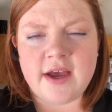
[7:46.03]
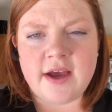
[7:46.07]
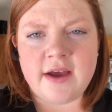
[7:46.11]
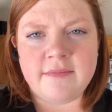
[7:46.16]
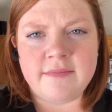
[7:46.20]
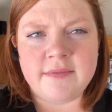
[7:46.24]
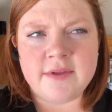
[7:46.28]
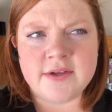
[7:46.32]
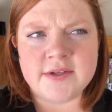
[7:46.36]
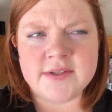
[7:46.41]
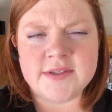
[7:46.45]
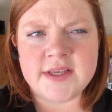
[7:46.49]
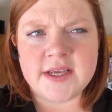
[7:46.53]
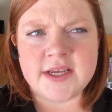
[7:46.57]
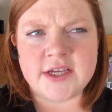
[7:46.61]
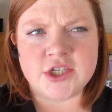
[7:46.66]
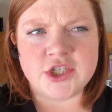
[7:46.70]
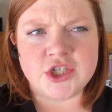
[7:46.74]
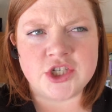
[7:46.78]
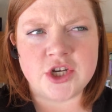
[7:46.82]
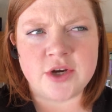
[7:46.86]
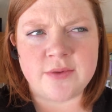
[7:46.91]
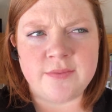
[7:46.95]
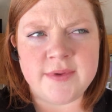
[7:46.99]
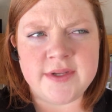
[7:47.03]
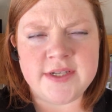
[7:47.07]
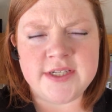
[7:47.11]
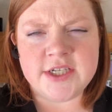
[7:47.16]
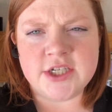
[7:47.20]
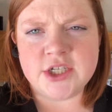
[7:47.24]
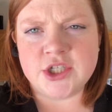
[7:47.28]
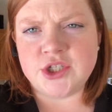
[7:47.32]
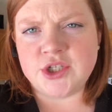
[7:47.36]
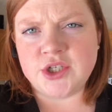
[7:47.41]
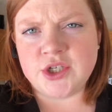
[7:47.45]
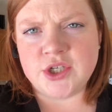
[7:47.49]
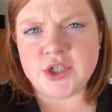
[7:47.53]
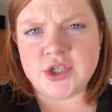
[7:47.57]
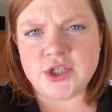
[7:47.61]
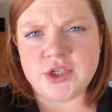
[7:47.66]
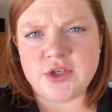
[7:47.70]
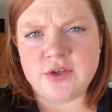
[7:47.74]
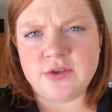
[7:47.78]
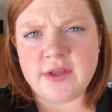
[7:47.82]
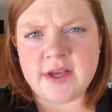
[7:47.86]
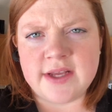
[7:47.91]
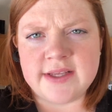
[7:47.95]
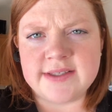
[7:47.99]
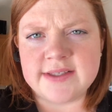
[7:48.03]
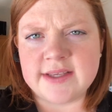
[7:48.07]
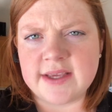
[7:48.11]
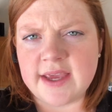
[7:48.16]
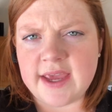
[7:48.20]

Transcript: um, there's like a German dish you can do that's